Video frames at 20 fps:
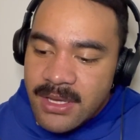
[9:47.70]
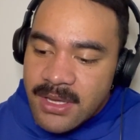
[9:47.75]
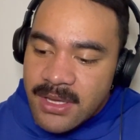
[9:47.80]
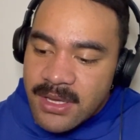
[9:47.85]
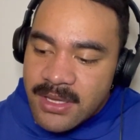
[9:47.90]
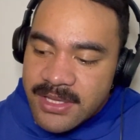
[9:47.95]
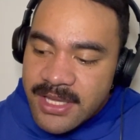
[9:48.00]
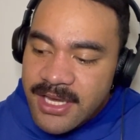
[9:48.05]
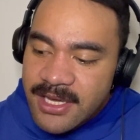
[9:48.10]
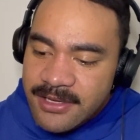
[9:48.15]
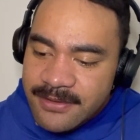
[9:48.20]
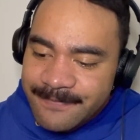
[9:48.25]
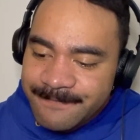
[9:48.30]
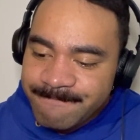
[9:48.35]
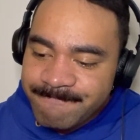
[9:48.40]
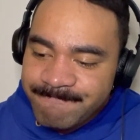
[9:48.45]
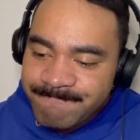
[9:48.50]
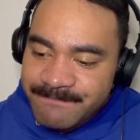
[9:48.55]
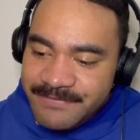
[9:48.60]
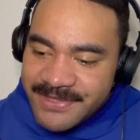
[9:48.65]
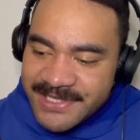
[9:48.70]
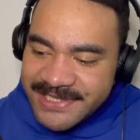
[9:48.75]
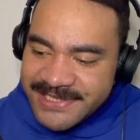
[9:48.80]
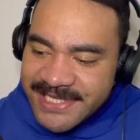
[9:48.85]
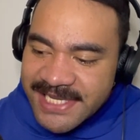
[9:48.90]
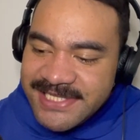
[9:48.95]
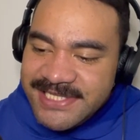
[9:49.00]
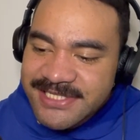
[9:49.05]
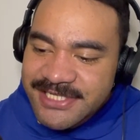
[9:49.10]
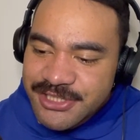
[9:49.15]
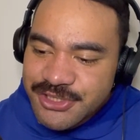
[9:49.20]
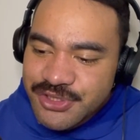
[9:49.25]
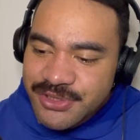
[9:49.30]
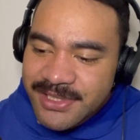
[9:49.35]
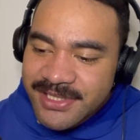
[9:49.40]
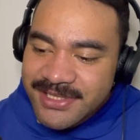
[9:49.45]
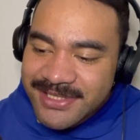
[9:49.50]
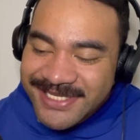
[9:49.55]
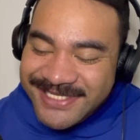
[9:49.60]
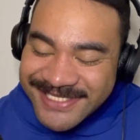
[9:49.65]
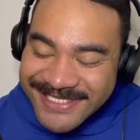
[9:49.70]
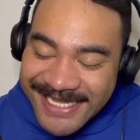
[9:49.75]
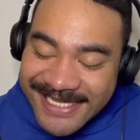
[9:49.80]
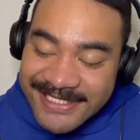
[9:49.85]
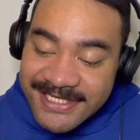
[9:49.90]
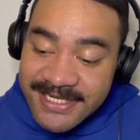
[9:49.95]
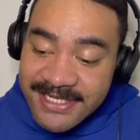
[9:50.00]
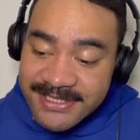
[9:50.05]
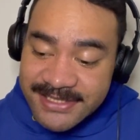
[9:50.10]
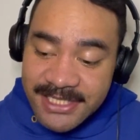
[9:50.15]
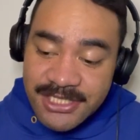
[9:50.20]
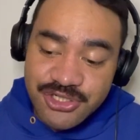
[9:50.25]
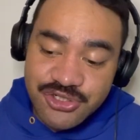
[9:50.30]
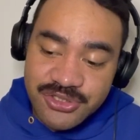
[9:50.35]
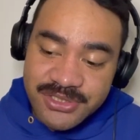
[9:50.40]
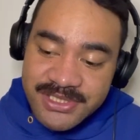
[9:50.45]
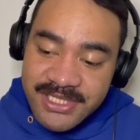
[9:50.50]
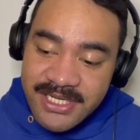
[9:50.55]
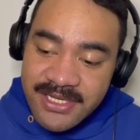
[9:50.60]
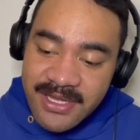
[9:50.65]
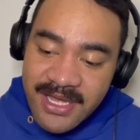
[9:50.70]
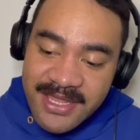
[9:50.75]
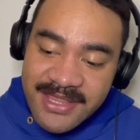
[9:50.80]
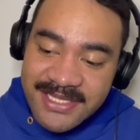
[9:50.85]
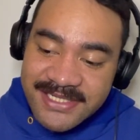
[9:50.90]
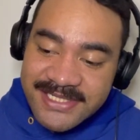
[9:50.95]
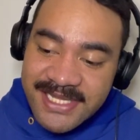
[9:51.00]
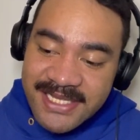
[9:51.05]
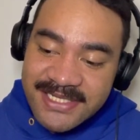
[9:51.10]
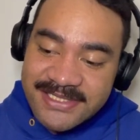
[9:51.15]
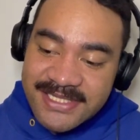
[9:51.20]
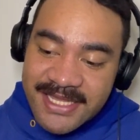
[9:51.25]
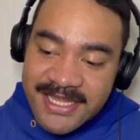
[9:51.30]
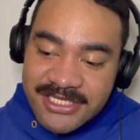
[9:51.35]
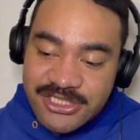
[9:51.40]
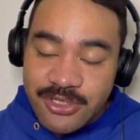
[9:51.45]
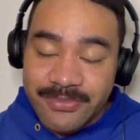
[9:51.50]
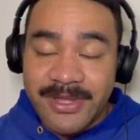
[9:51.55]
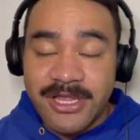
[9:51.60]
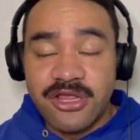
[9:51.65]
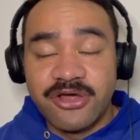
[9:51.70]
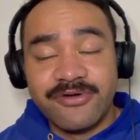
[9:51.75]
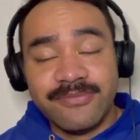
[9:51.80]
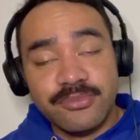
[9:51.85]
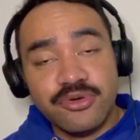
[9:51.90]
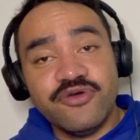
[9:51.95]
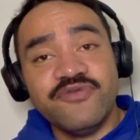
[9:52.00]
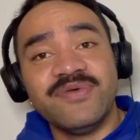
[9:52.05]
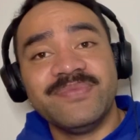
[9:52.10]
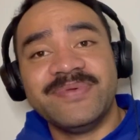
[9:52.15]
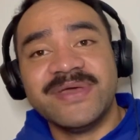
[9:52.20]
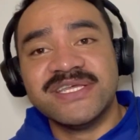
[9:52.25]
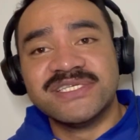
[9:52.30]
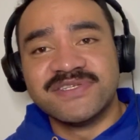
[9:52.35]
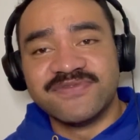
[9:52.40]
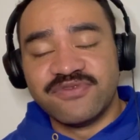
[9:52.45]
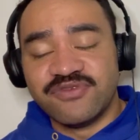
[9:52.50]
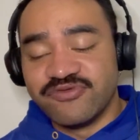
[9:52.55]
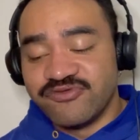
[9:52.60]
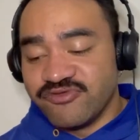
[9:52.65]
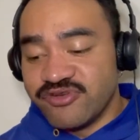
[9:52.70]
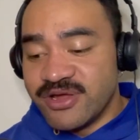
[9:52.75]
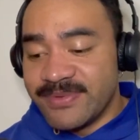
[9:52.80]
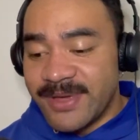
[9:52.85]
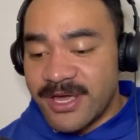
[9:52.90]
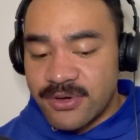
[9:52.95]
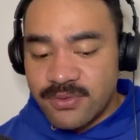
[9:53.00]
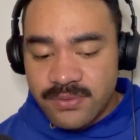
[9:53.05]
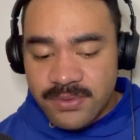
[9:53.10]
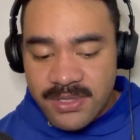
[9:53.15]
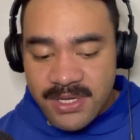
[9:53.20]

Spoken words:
This season is interesting in the sense that there's going to be a lot of moving pieces for Fremantle.